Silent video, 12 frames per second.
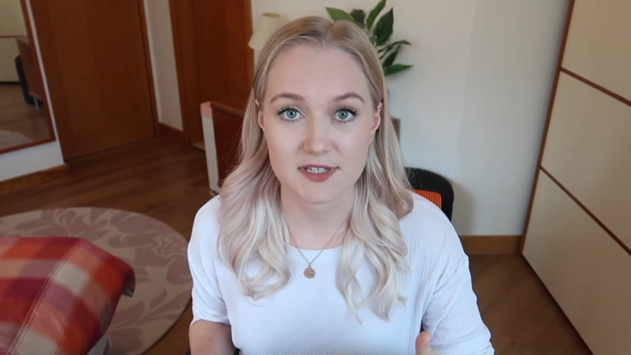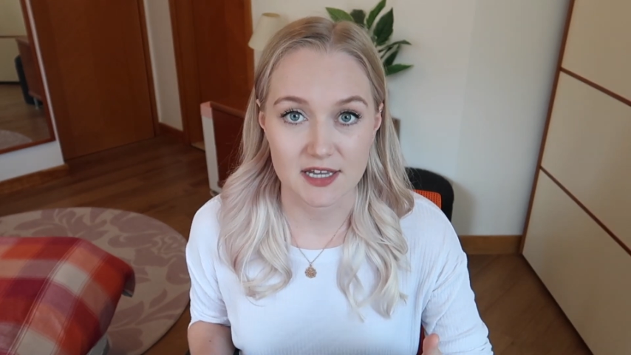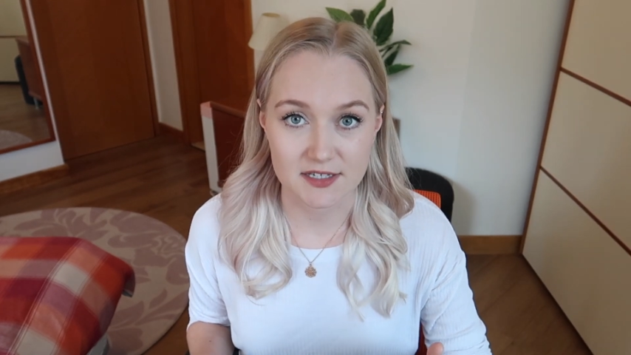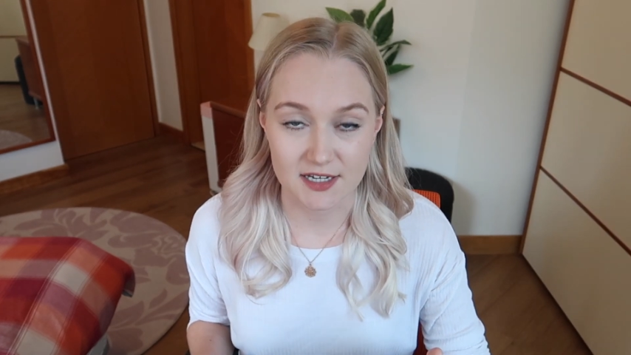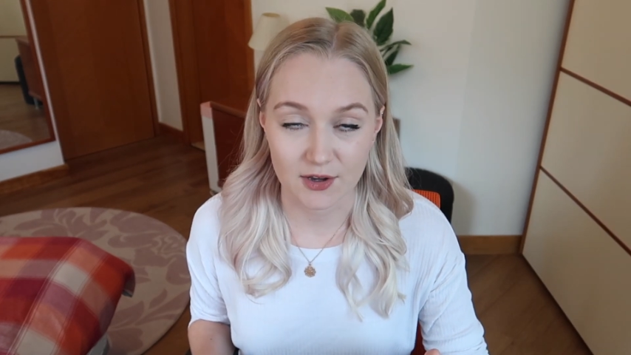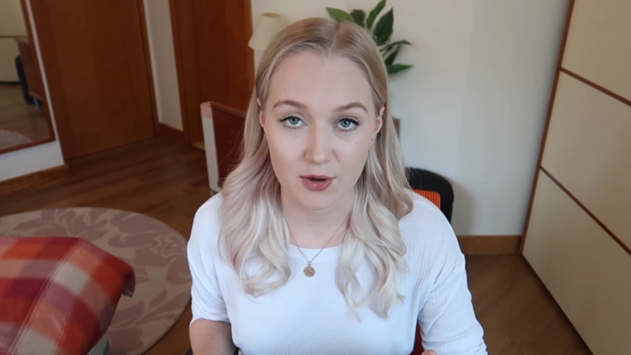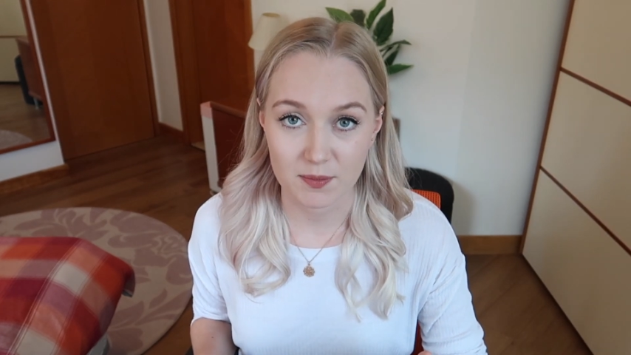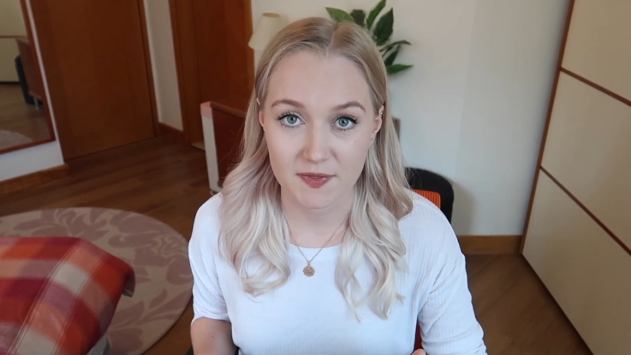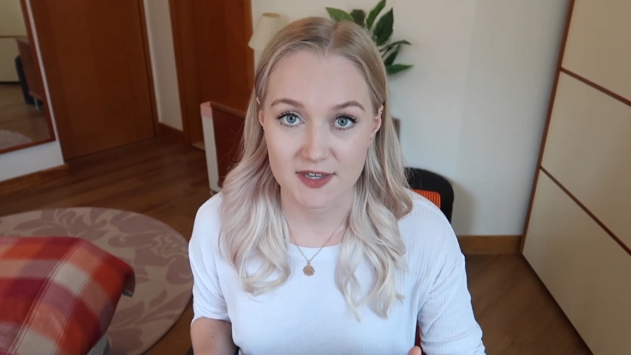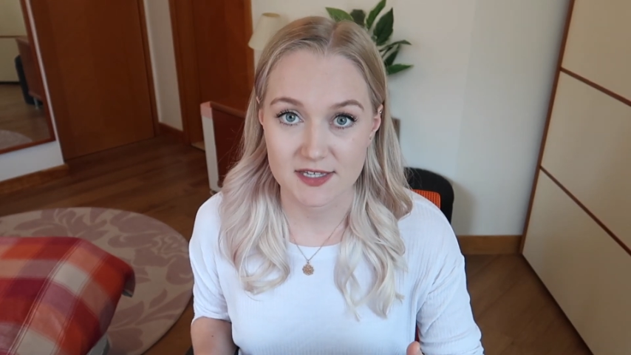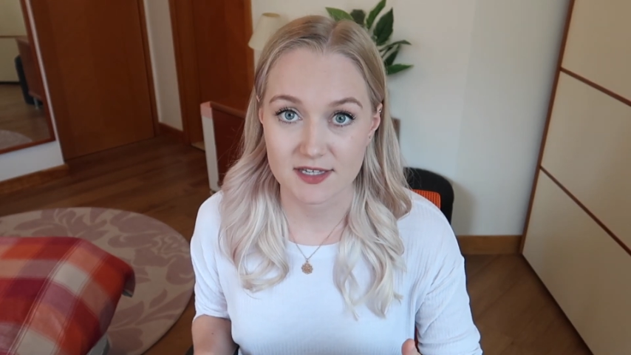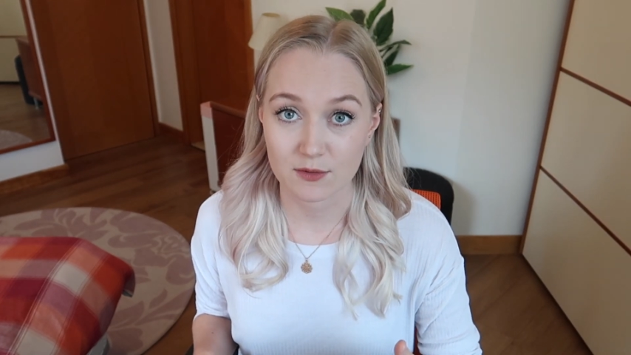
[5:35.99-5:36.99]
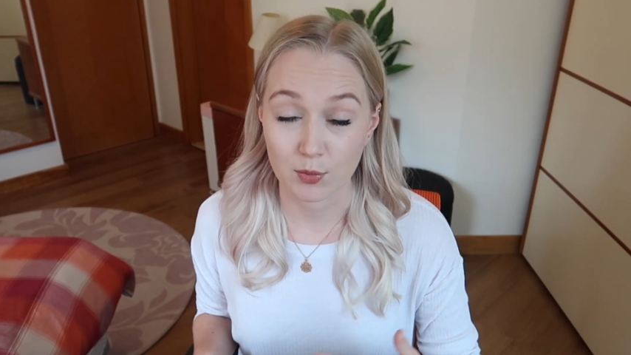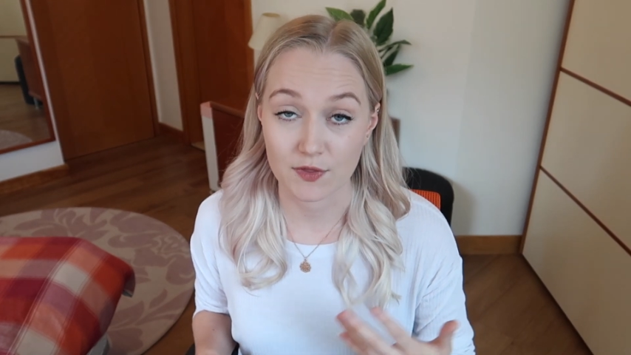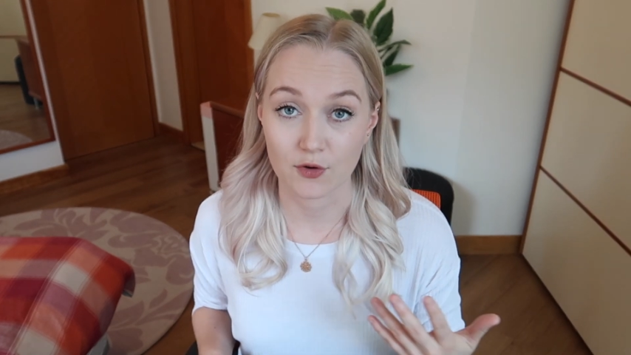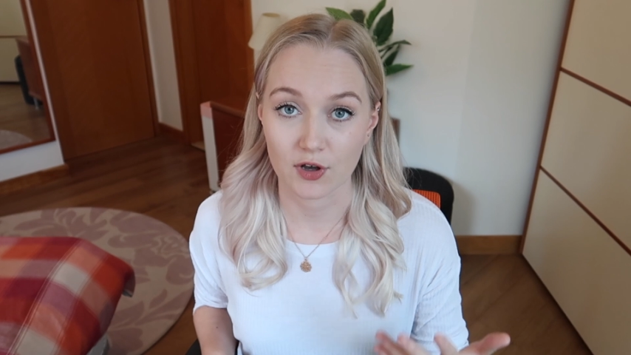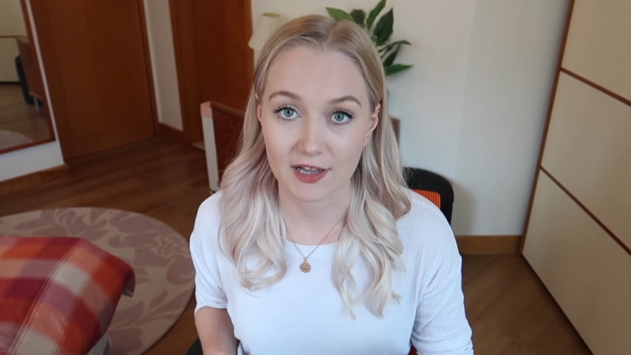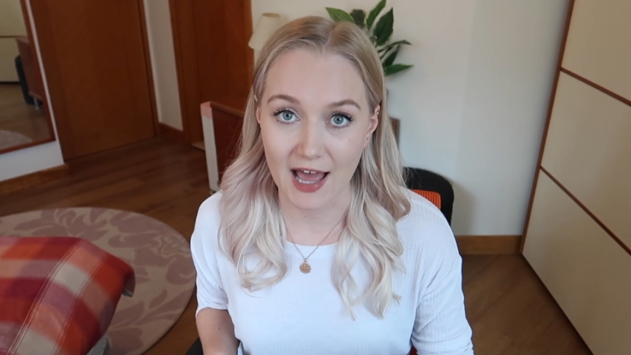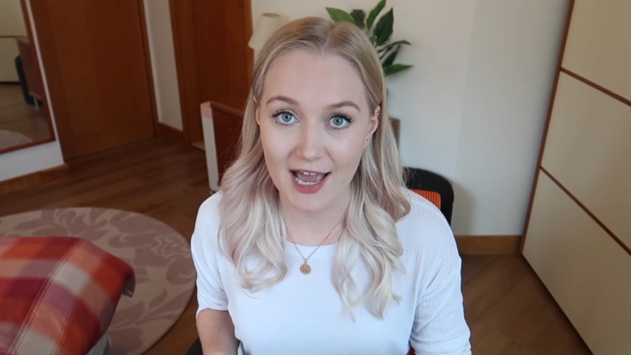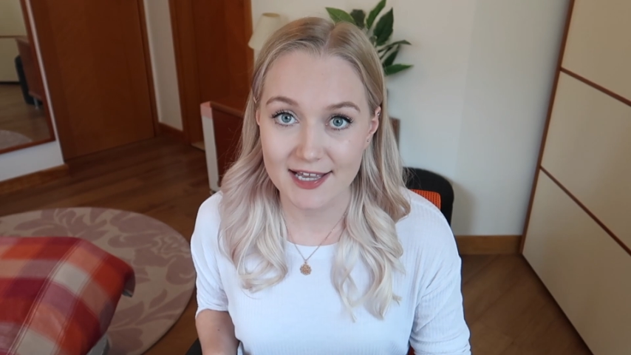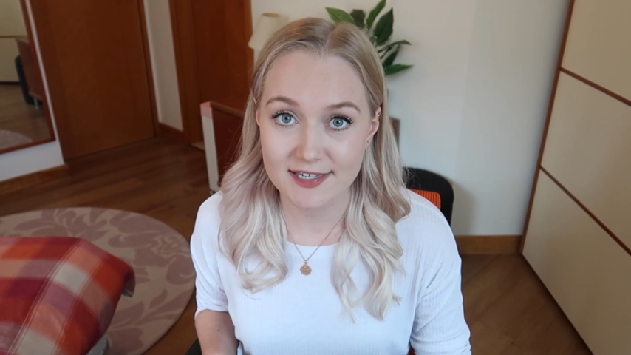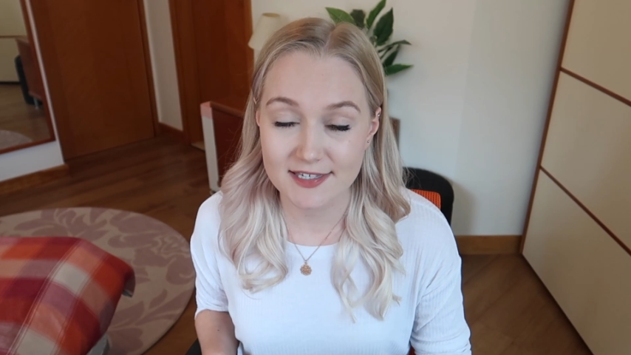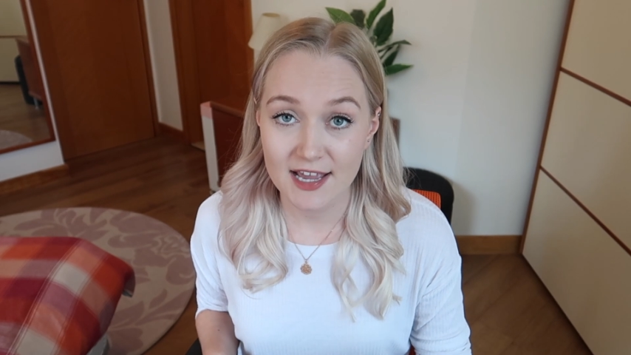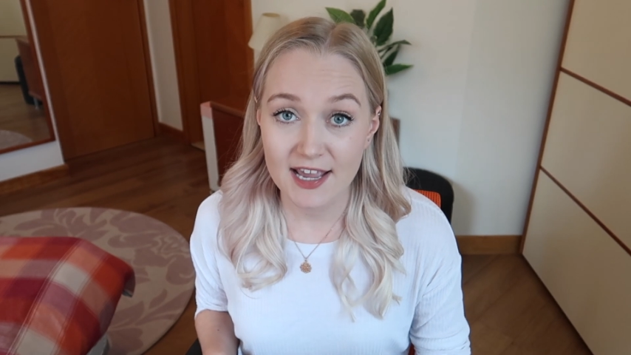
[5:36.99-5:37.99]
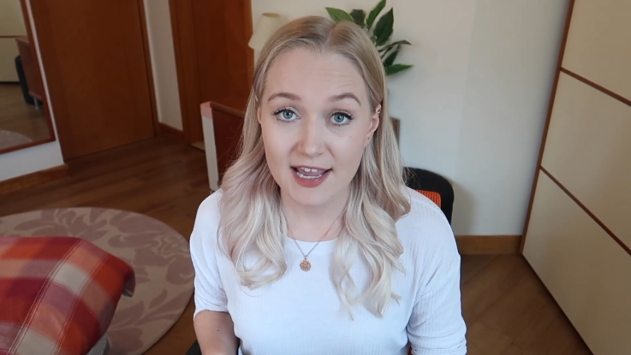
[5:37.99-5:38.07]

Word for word: setting up this with your class.